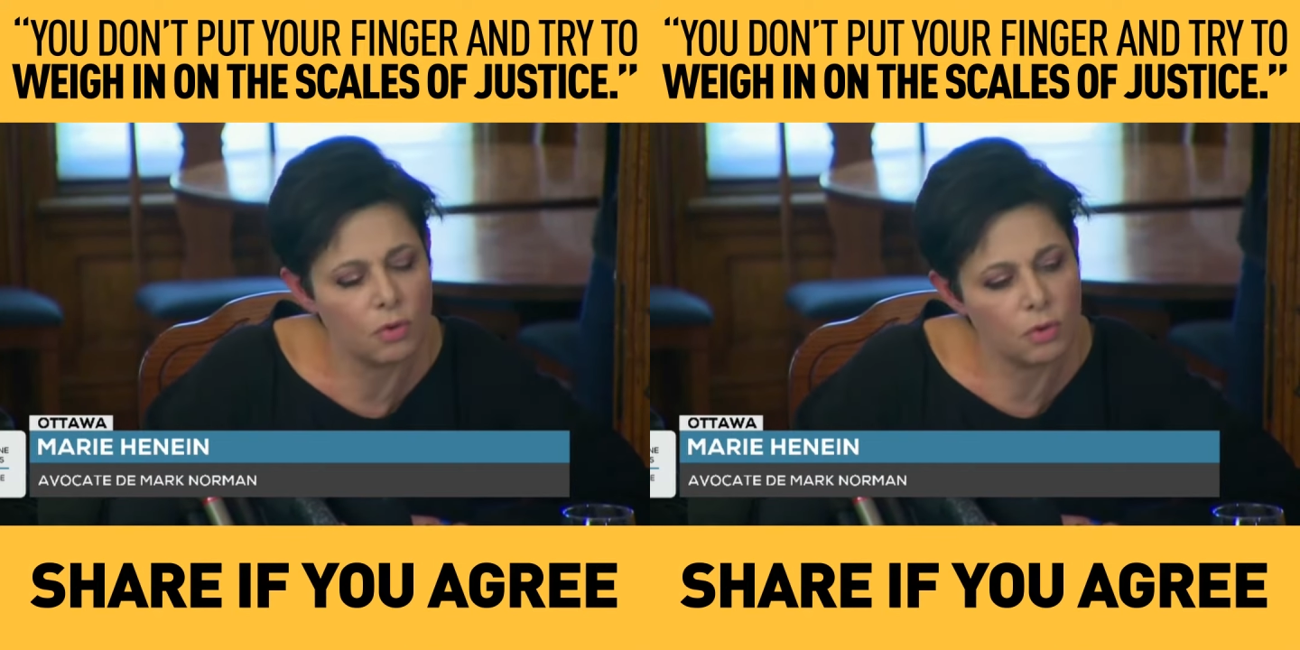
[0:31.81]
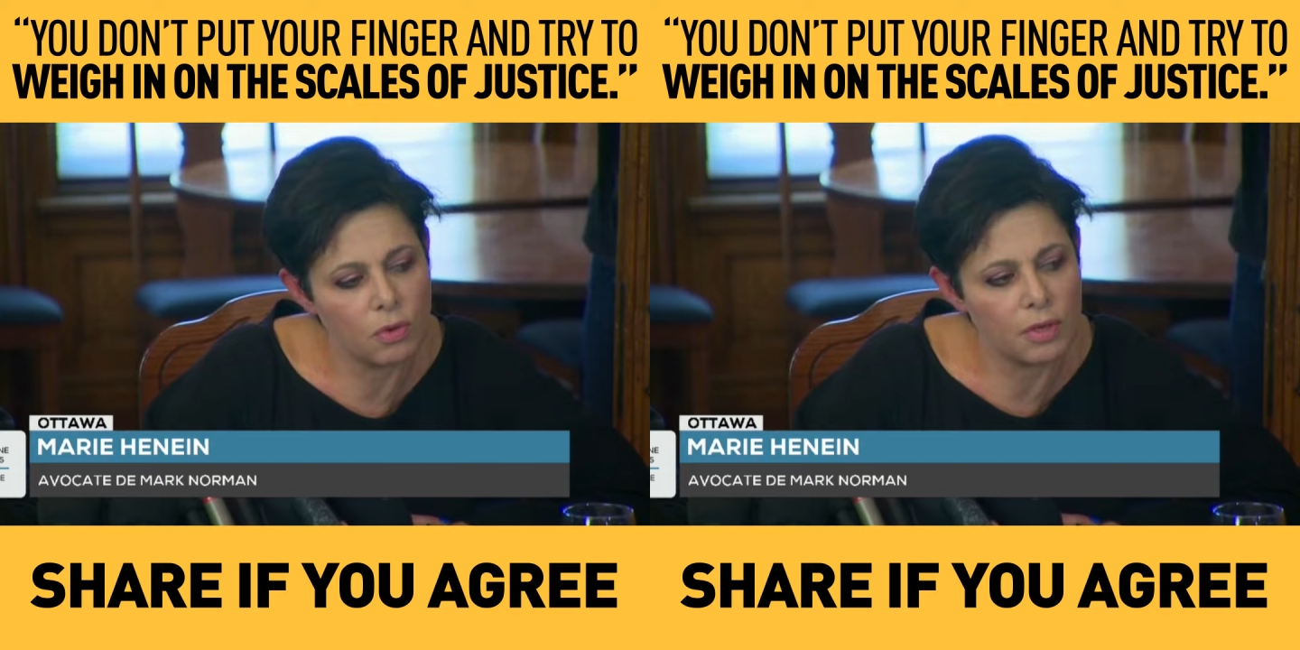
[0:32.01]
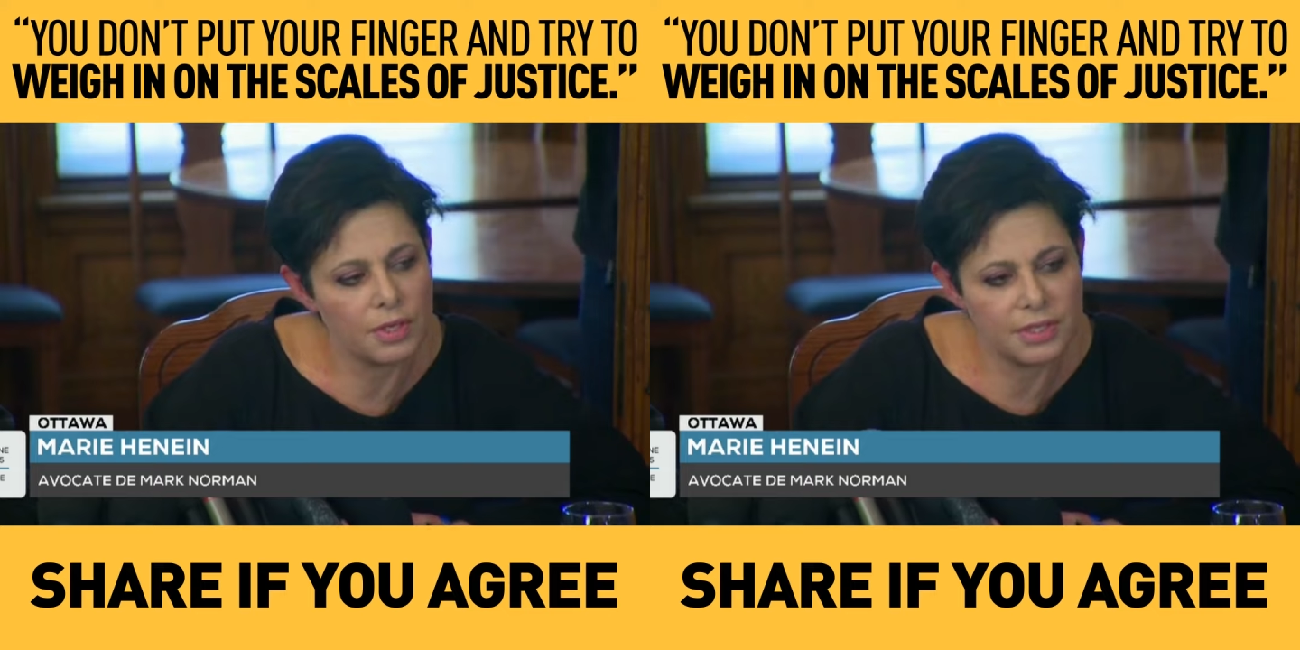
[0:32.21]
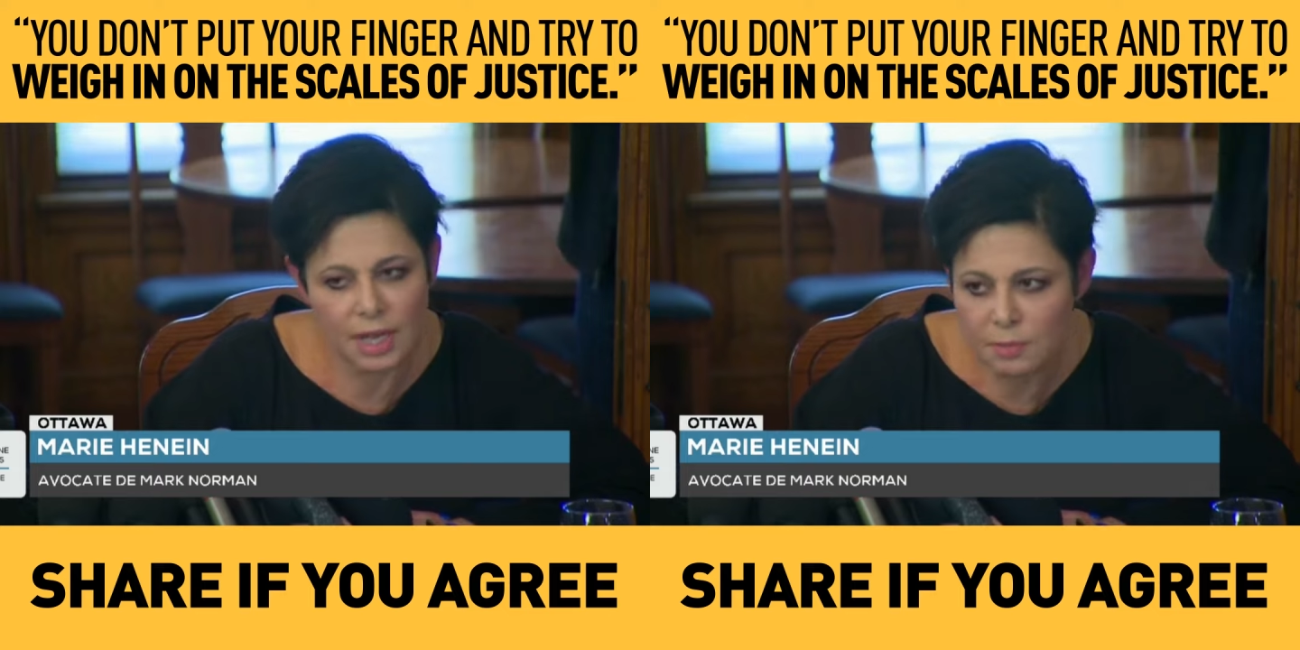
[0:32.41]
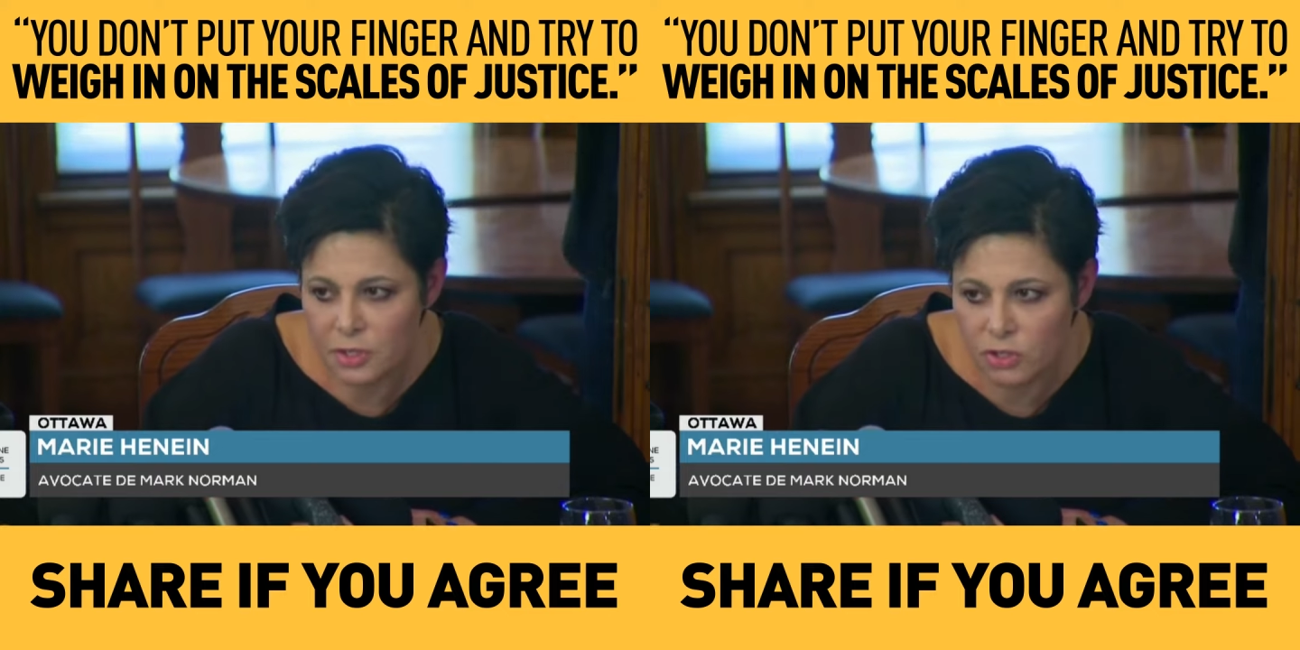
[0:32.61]
or
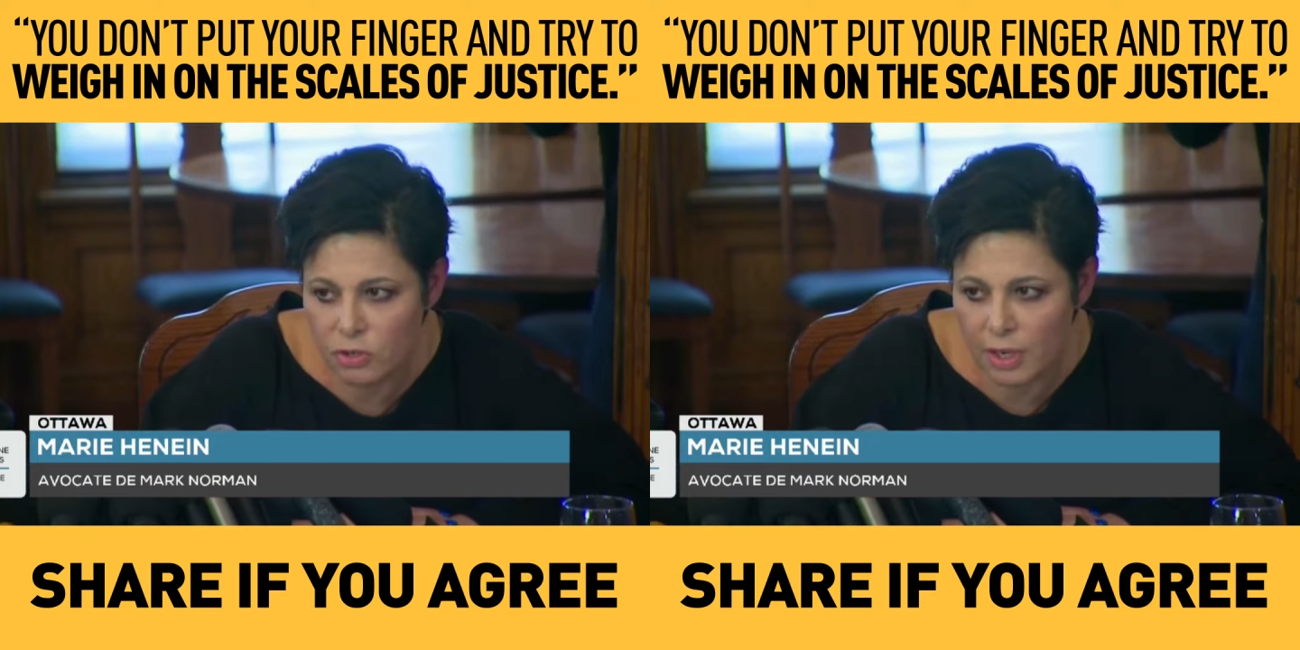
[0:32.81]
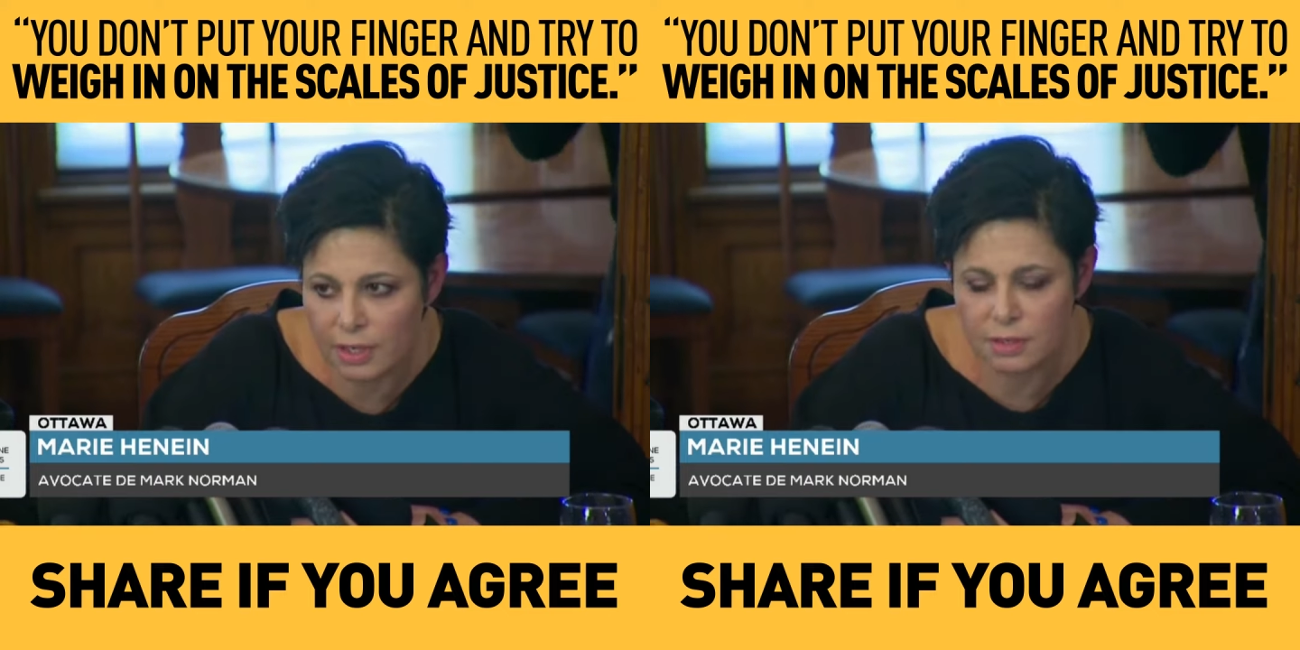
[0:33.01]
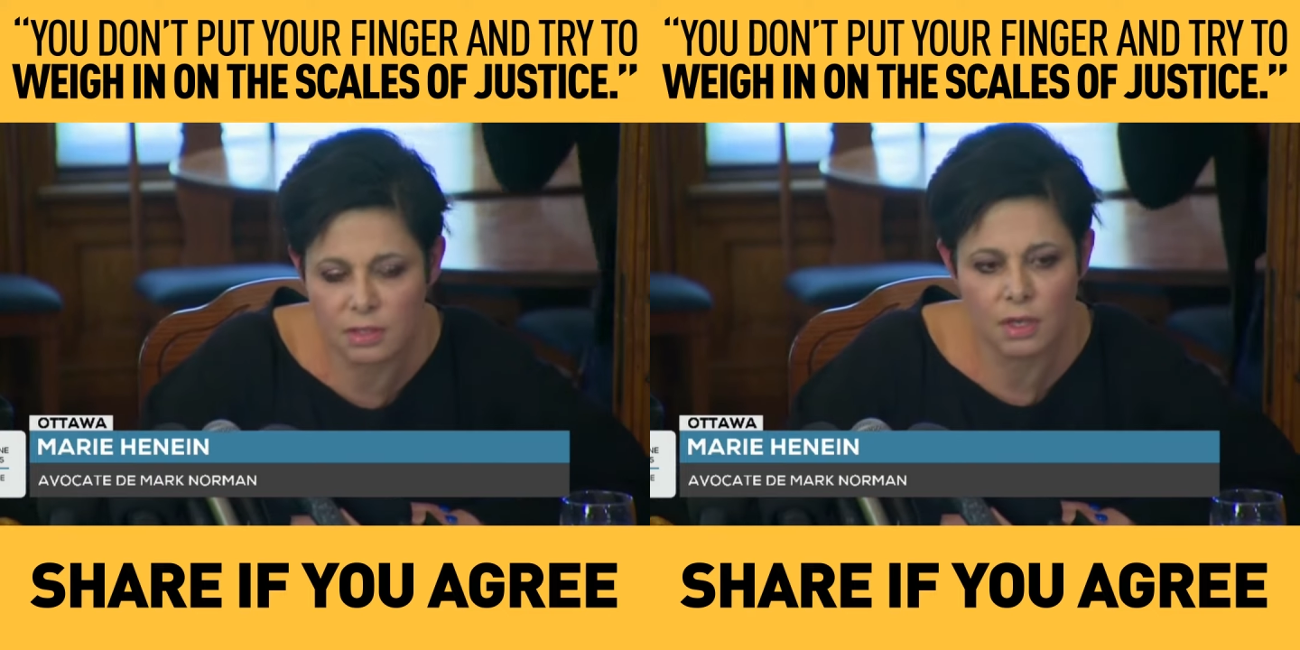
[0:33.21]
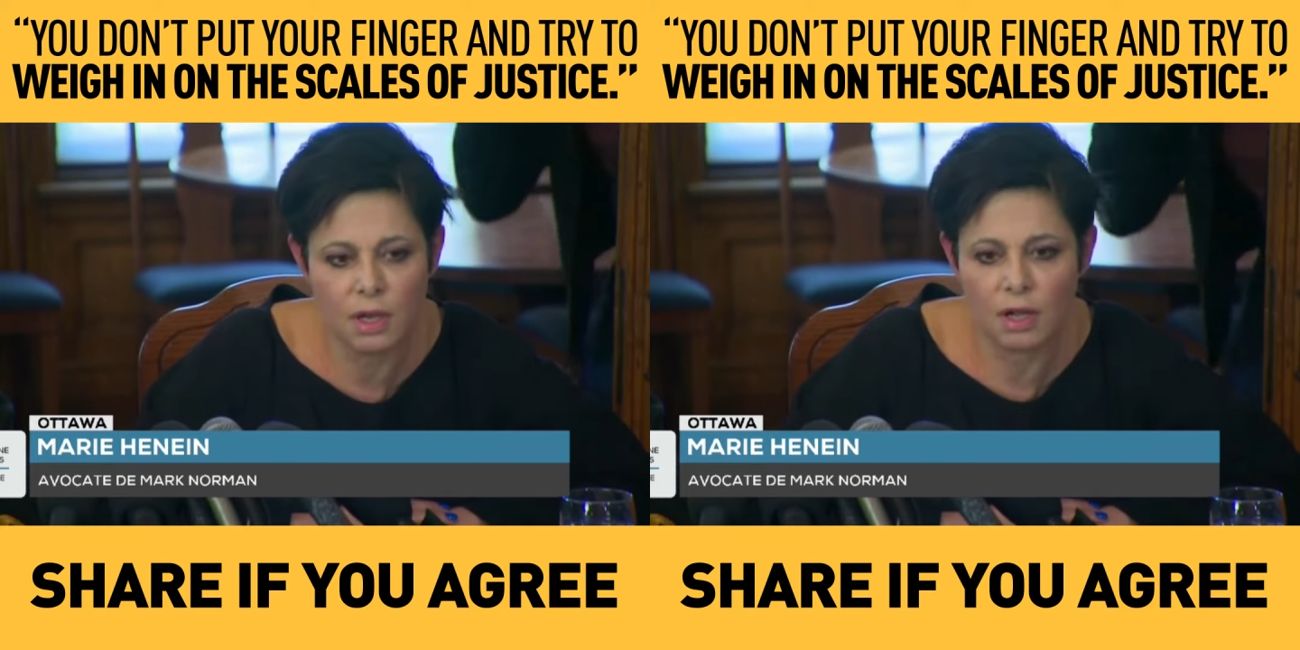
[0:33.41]
demonstrates